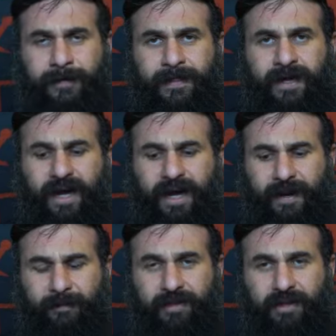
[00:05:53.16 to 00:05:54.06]

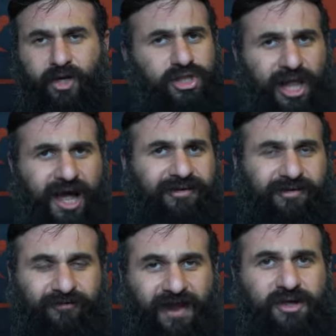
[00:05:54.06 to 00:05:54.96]
Uh, there's a lot of
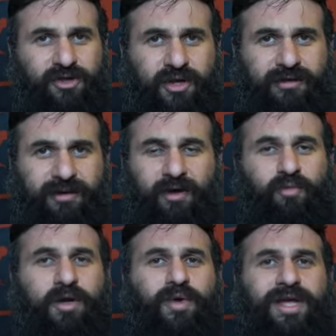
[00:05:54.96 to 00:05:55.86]
reflection on
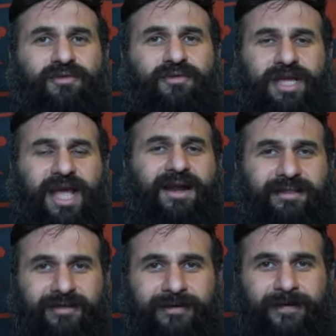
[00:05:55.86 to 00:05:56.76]
what we've created.
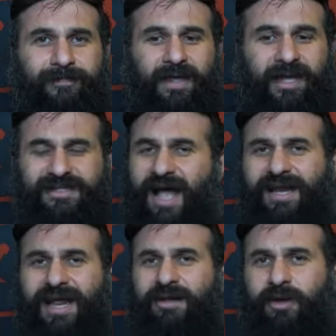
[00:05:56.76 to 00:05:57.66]
It's
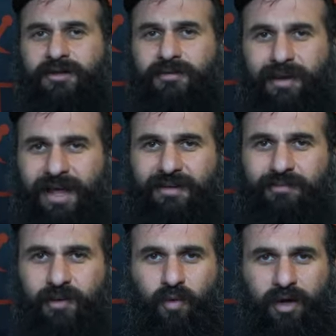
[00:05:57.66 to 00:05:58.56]
not anyone to blame,
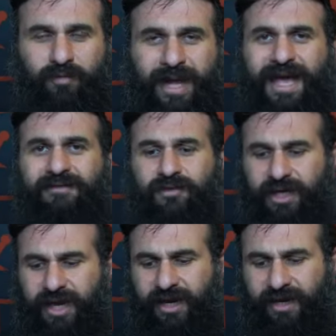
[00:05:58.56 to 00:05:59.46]
but what we have
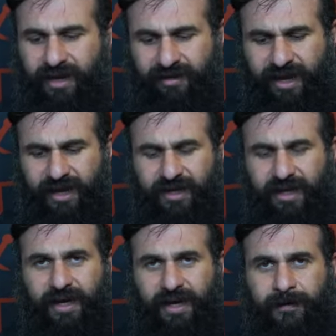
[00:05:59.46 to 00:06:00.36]
created. And I think
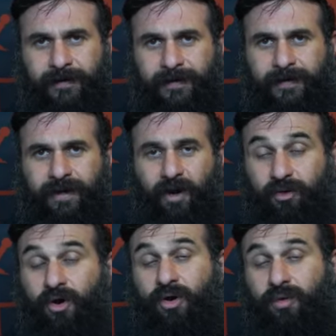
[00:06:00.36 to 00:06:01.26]
uh,
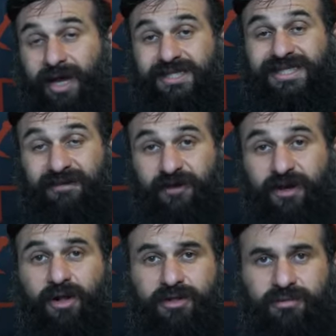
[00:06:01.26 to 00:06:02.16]
although it's
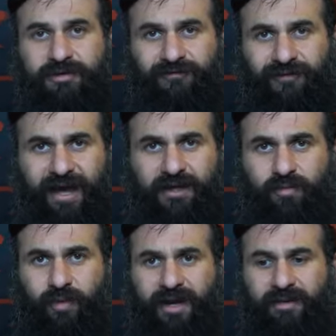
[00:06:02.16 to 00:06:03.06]
difficult to reflect
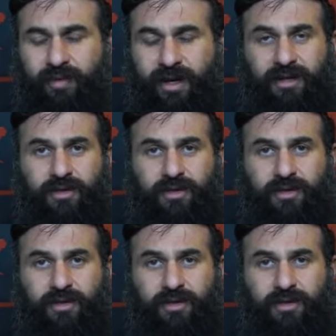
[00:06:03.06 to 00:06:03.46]
when, when you